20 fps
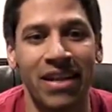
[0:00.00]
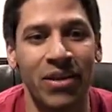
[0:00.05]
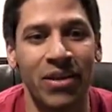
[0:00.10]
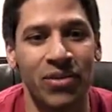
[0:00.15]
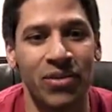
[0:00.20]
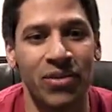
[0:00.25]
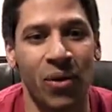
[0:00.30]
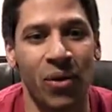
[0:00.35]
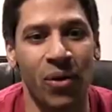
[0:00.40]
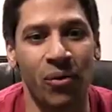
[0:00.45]

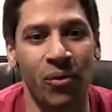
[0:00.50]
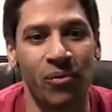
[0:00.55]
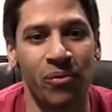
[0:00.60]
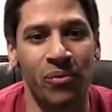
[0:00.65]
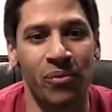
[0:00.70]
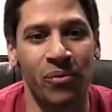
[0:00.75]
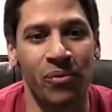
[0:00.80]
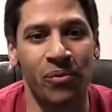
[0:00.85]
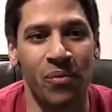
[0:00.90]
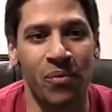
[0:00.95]
So
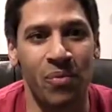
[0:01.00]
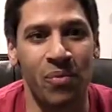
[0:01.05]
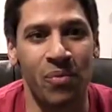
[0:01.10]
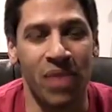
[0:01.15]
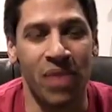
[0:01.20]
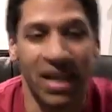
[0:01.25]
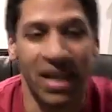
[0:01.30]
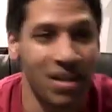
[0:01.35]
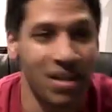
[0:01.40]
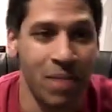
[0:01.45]

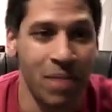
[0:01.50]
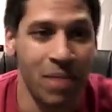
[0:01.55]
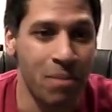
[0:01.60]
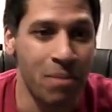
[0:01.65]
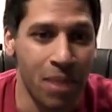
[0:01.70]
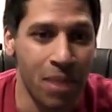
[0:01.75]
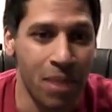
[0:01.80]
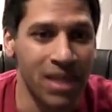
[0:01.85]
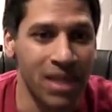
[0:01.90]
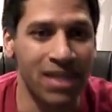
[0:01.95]
they need to make
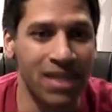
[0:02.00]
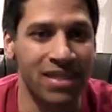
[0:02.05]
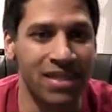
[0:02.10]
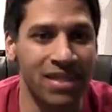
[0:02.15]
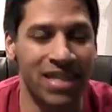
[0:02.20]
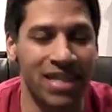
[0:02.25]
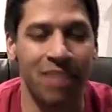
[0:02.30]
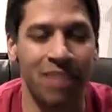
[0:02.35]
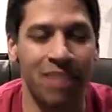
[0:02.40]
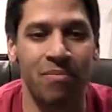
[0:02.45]
money to
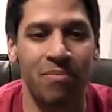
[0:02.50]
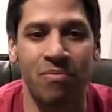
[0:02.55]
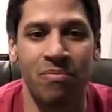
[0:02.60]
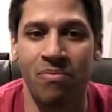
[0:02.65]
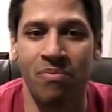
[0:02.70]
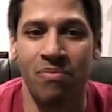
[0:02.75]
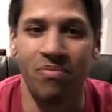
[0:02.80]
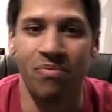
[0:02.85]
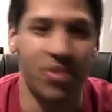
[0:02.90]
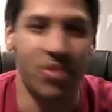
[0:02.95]
keep
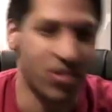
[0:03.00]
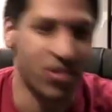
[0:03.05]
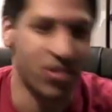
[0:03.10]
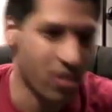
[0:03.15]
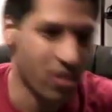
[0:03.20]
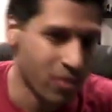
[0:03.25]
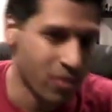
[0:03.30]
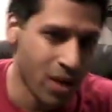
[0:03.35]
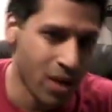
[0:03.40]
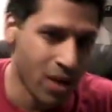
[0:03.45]
the
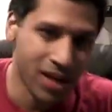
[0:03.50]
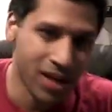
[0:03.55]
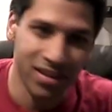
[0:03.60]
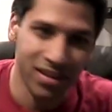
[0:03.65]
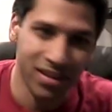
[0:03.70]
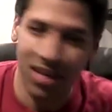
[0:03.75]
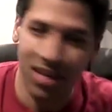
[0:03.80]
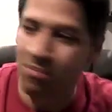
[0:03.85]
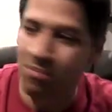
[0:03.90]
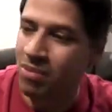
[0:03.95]
server running,
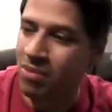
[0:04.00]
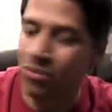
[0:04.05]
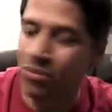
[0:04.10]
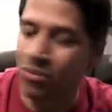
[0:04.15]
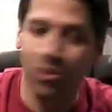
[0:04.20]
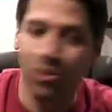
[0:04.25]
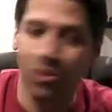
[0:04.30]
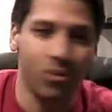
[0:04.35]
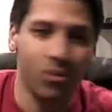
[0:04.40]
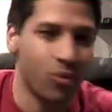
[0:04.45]
to keep
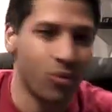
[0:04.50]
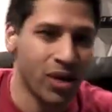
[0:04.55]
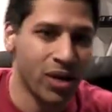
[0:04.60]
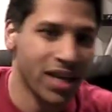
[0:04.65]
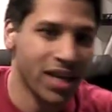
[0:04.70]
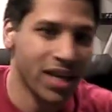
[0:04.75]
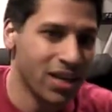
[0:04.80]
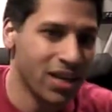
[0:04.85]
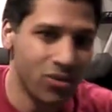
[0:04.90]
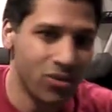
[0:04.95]
people
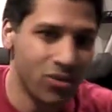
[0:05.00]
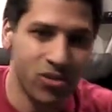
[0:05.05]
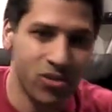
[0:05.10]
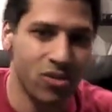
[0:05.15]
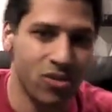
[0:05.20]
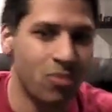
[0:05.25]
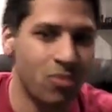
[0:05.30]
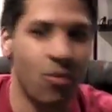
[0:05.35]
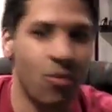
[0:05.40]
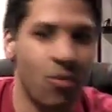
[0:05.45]
working at
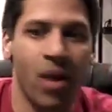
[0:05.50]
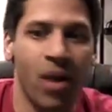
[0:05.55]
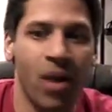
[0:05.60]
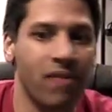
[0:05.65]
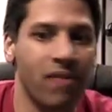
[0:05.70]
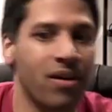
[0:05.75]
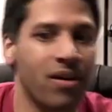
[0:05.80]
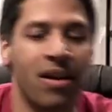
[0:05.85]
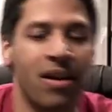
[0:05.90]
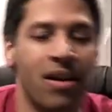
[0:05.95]
YouTube,
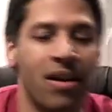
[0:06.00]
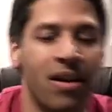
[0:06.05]
whatever.